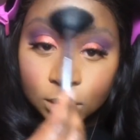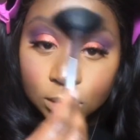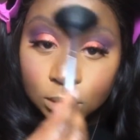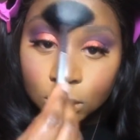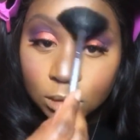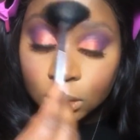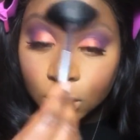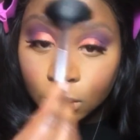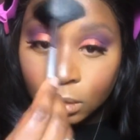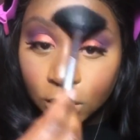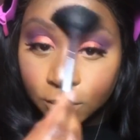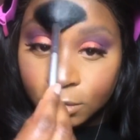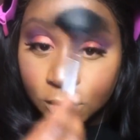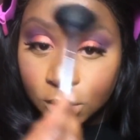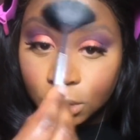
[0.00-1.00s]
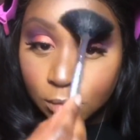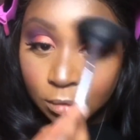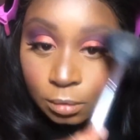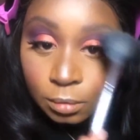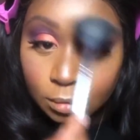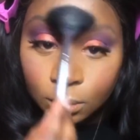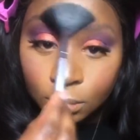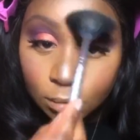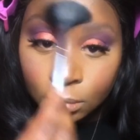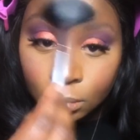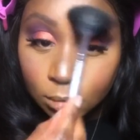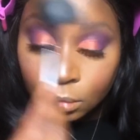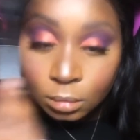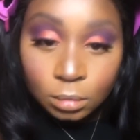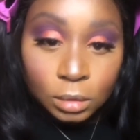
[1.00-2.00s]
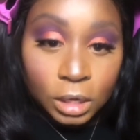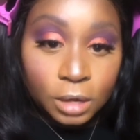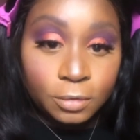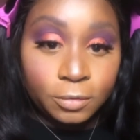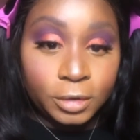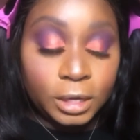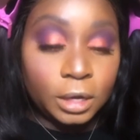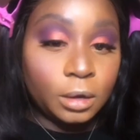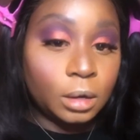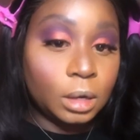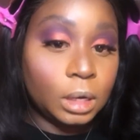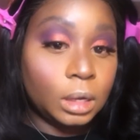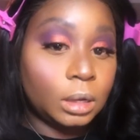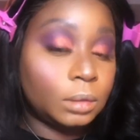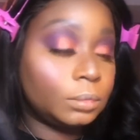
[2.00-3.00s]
You don't have to do every area.